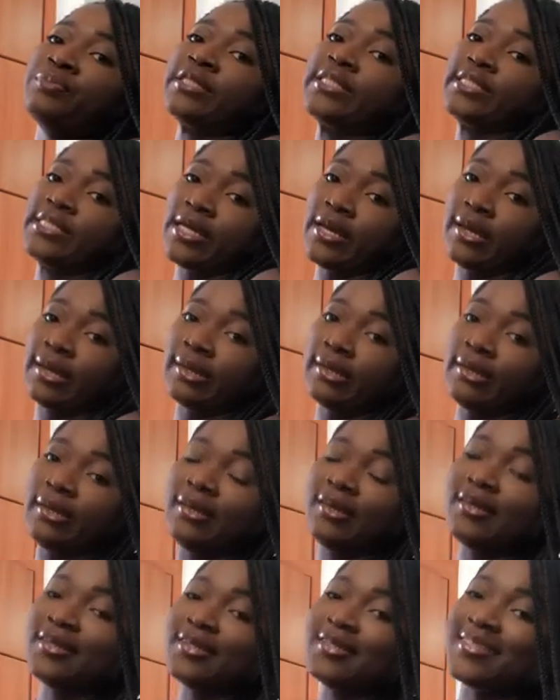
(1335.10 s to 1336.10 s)
turkey
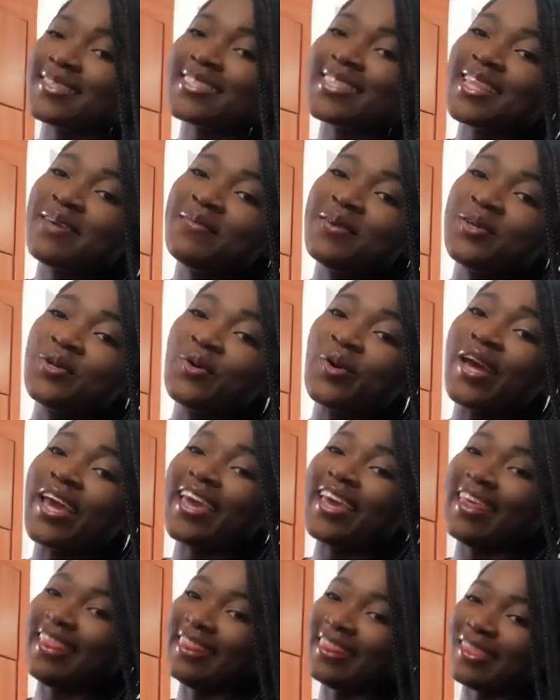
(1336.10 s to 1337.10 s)
just let me know
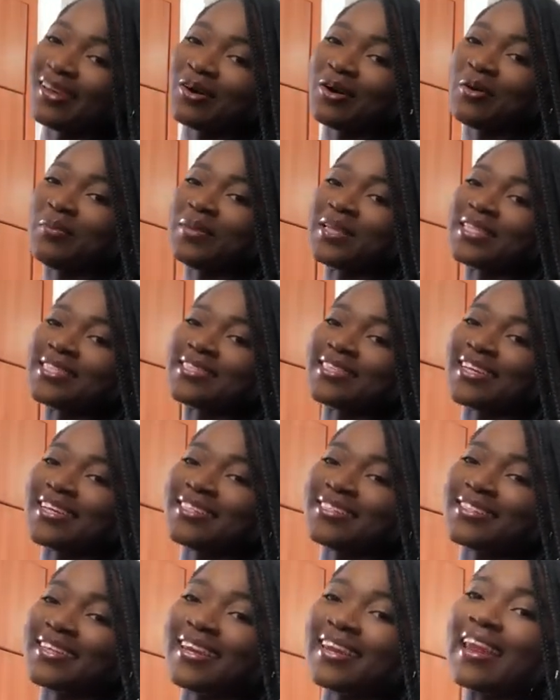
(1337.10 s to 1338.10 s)
in the comment
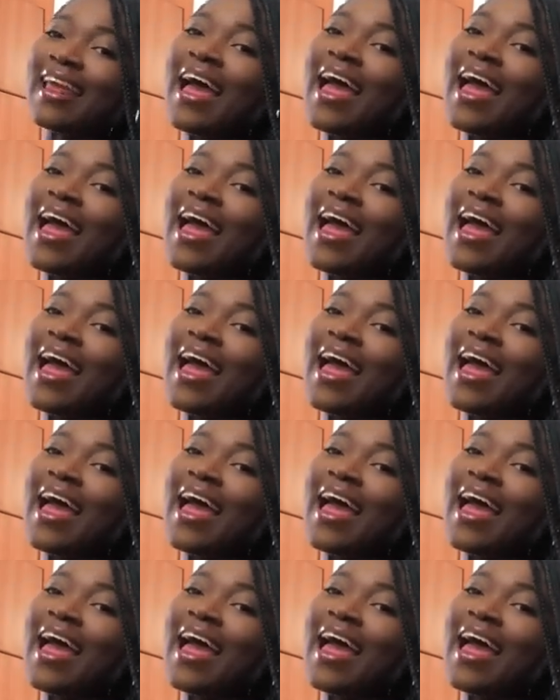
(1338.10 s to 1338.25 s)
section